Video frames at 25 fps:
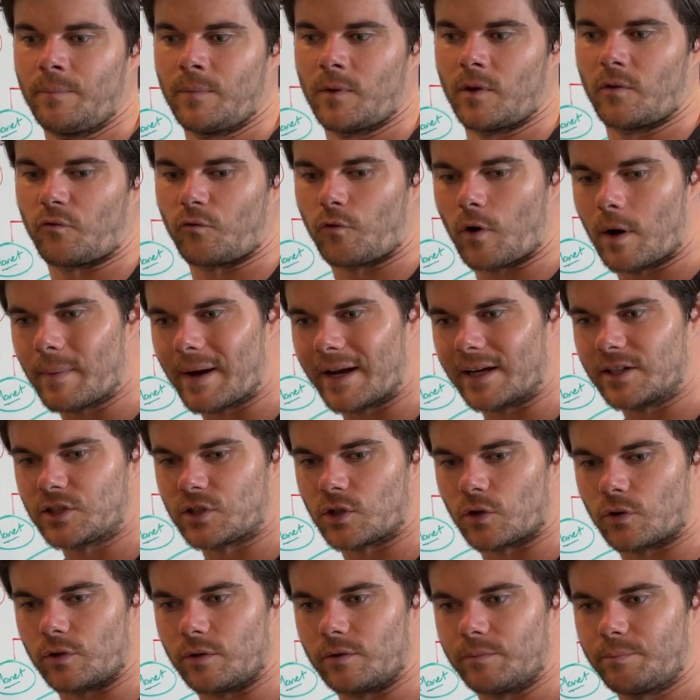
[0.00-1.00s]
from a
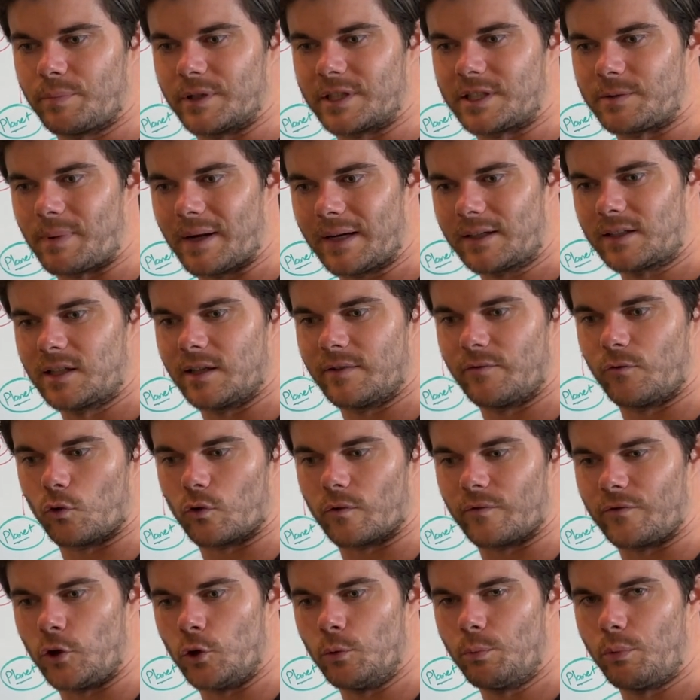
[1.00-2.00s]
certain perspective or
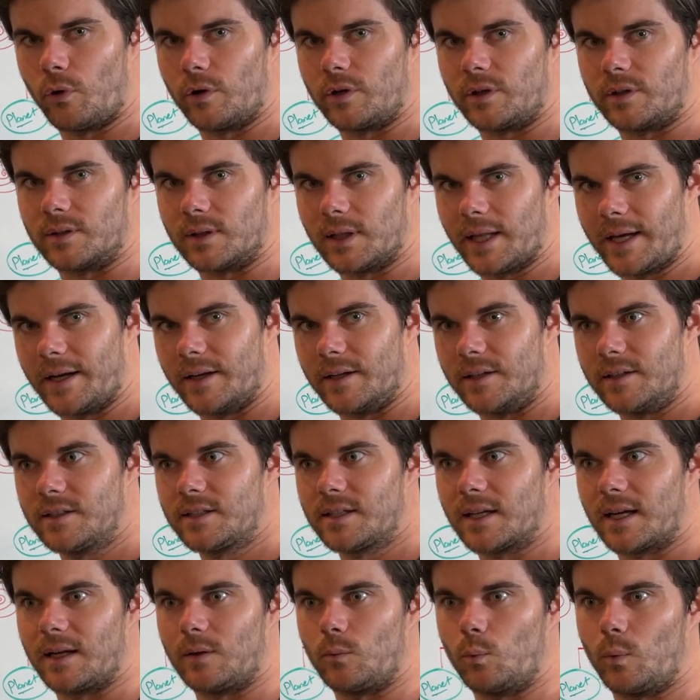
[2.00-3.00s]
viewpoint and lens
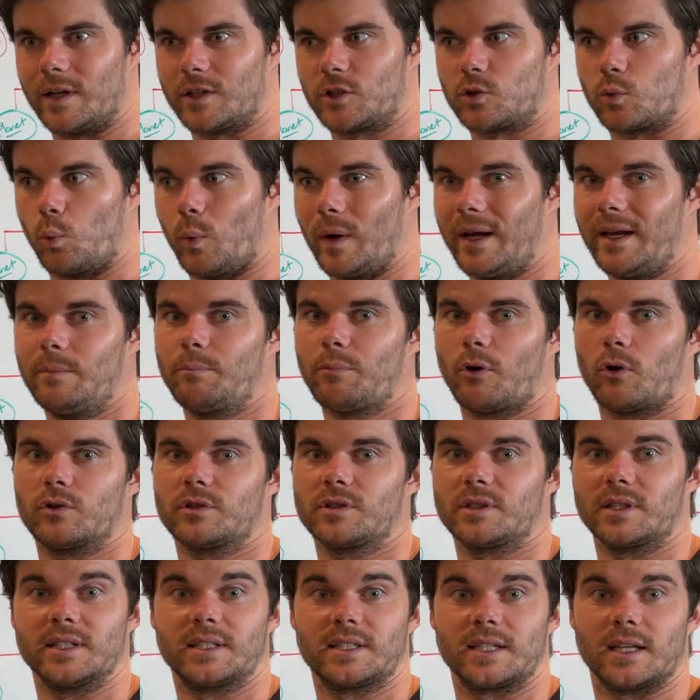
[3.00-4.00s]
in which we
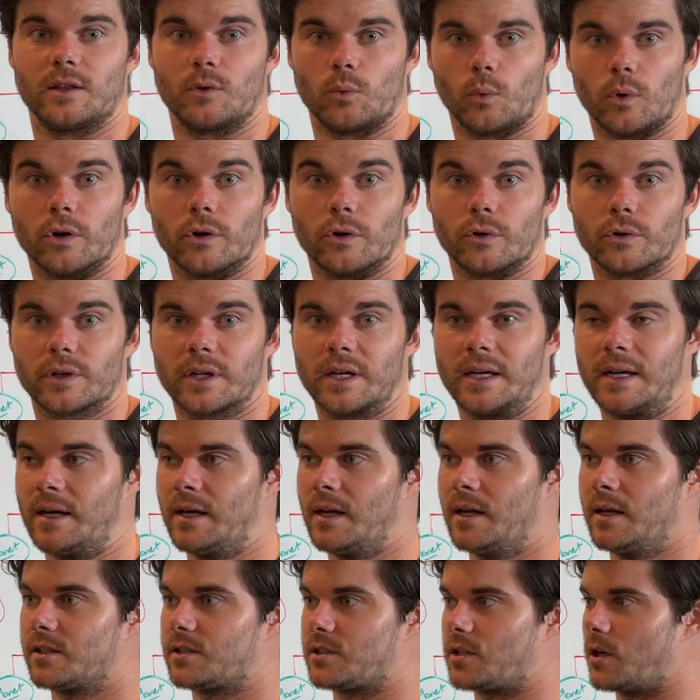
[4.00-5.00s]
personally see the world.
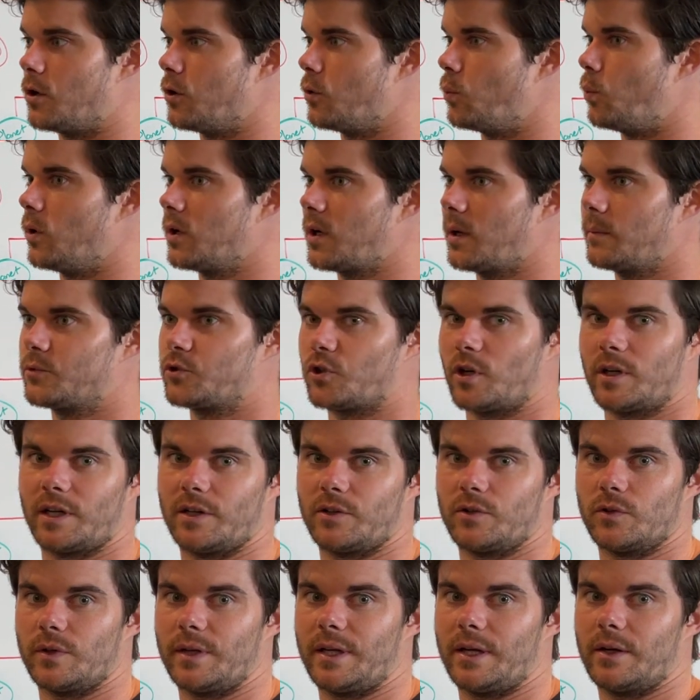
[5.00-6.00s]
So what I'm trying to
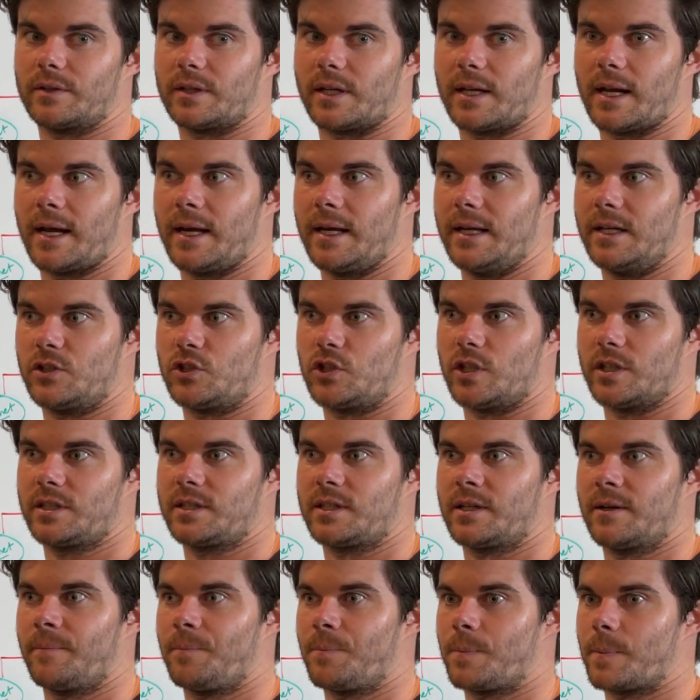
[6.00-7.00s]
do here today is
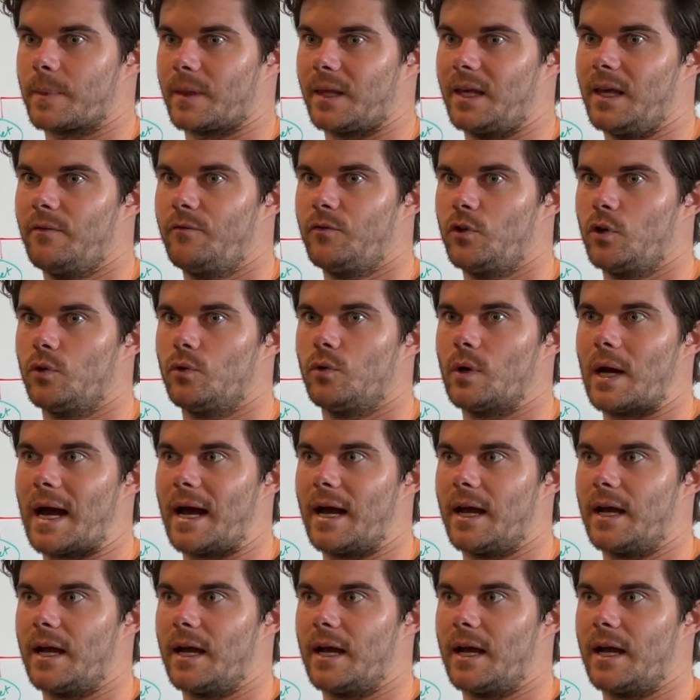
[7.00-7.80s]
just give you